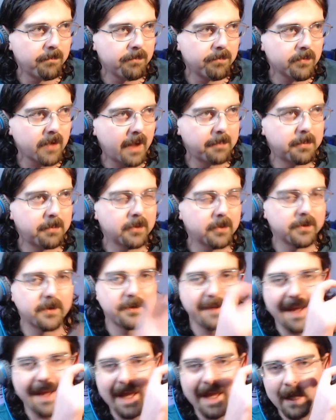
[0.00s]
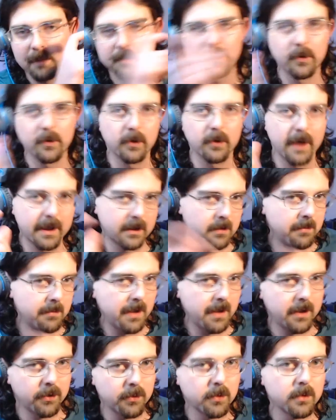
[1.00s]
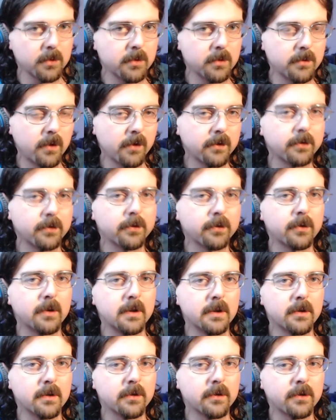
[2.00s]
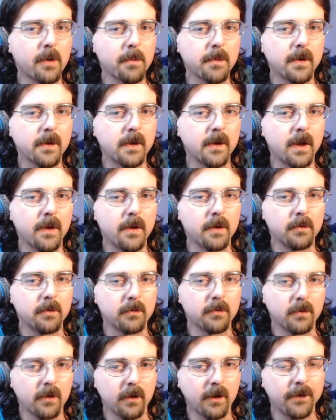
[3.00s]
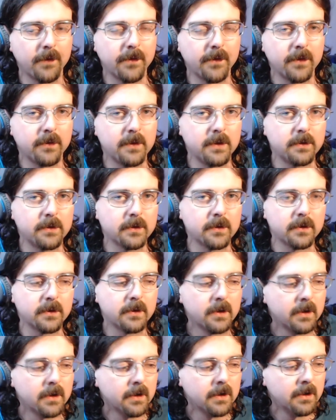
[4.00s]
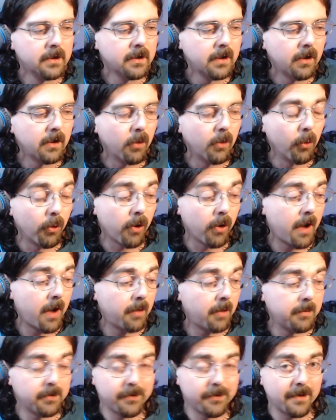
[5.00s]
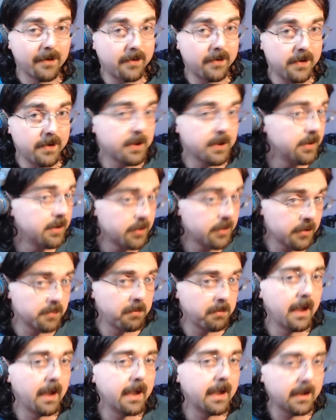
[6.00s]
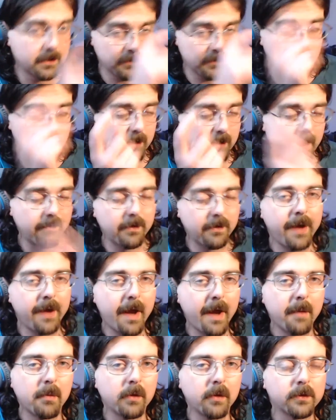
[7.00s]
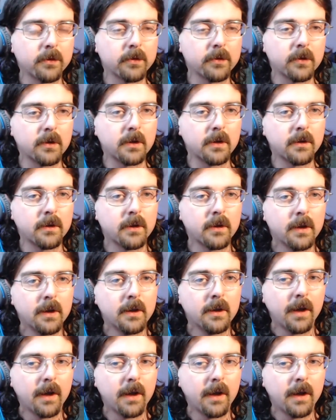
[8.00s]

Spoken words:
I put the tab for like the main groove on the screen or something, and then teach it, or instead of teaching it, just play it and just have the tab on the screen.